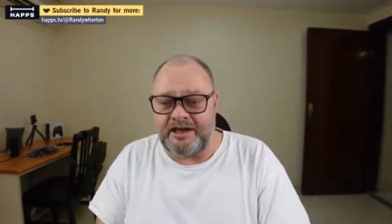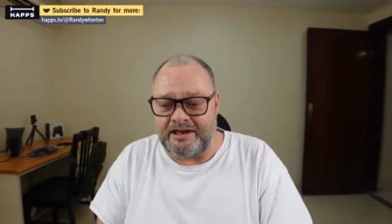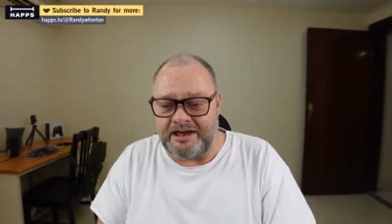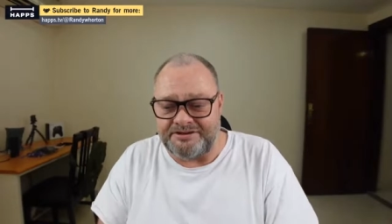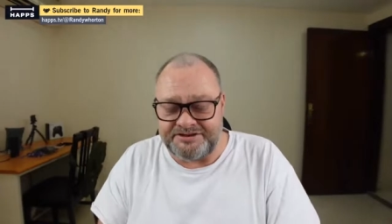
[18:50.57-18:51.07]
I
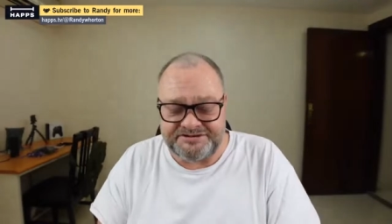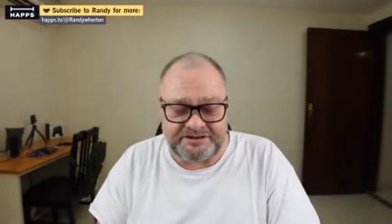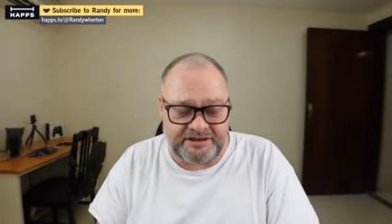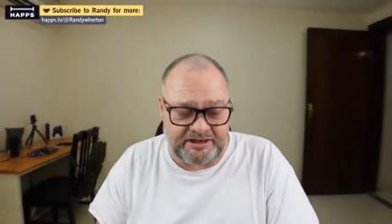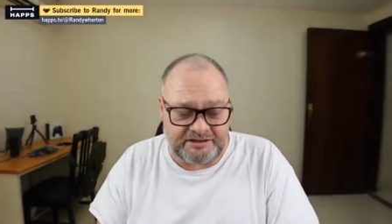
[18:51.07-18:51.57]
got
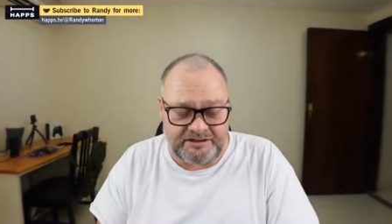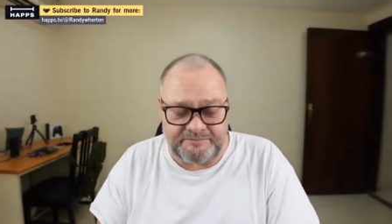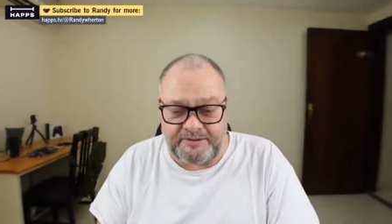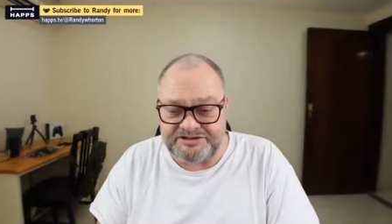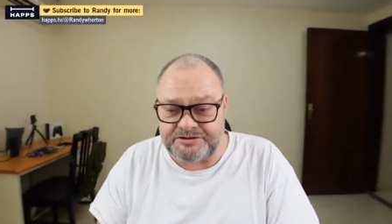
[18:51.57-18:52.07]
disconnected.
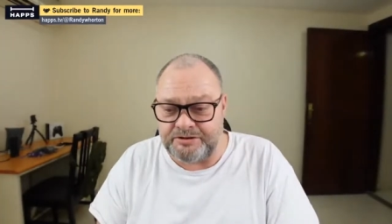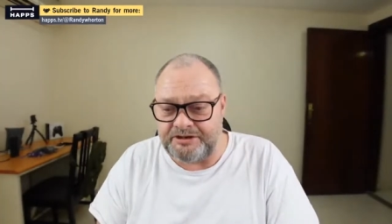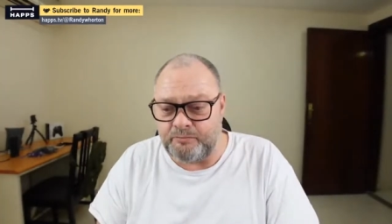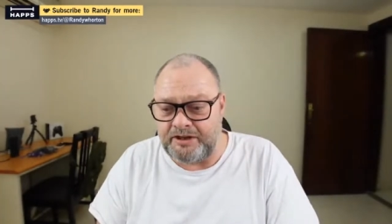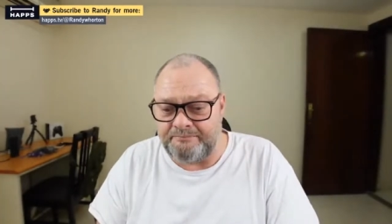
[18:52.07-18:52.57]
My
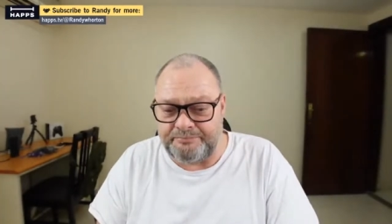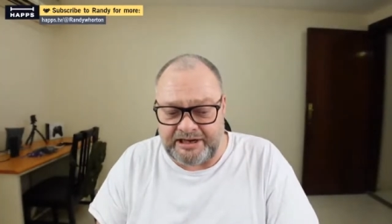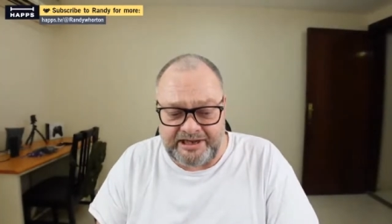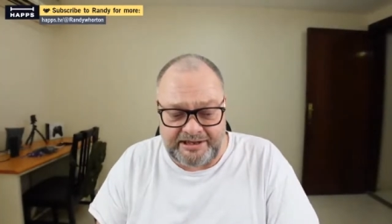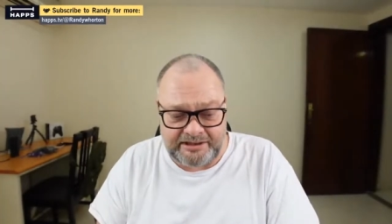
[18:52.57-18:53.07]
screen went
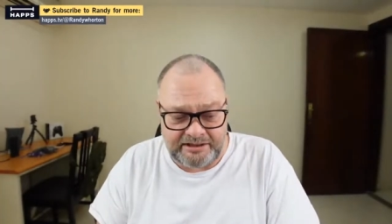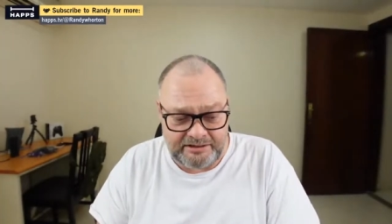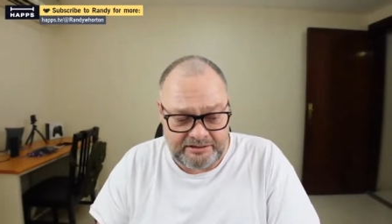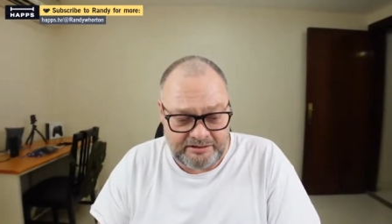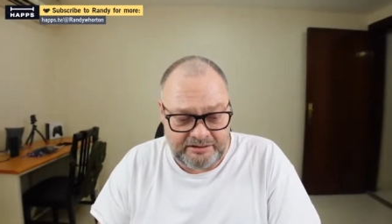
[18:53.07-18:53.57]
black.